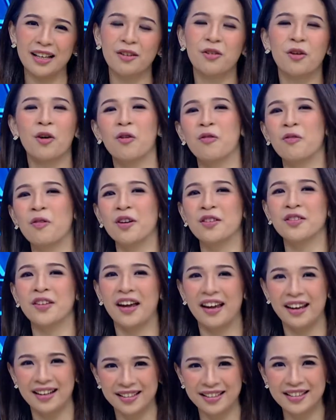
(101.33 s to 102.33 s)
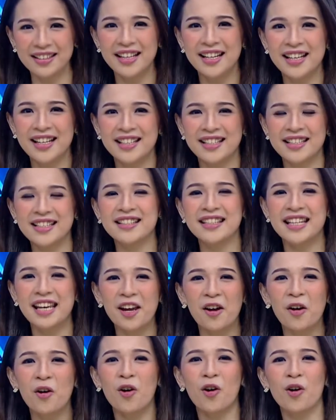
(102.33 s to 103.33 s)
Ilko van der Eden, the
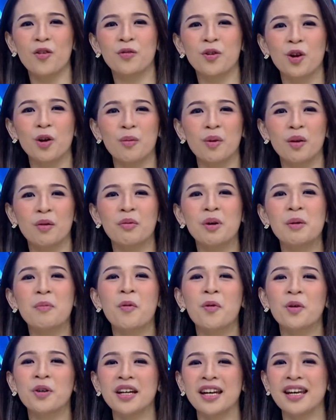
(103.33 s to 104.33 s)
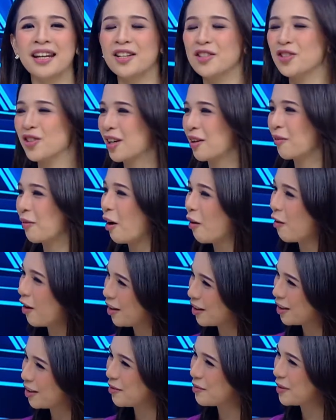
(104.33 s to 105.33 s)
CEO of Global Reporting Initiative. How
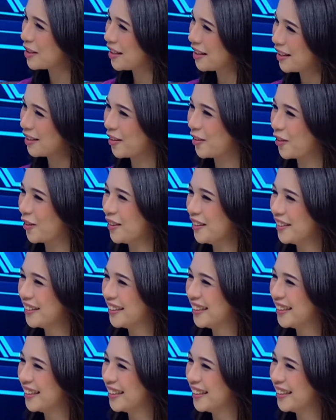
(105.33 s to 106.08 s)
are you, Mr. Ilko?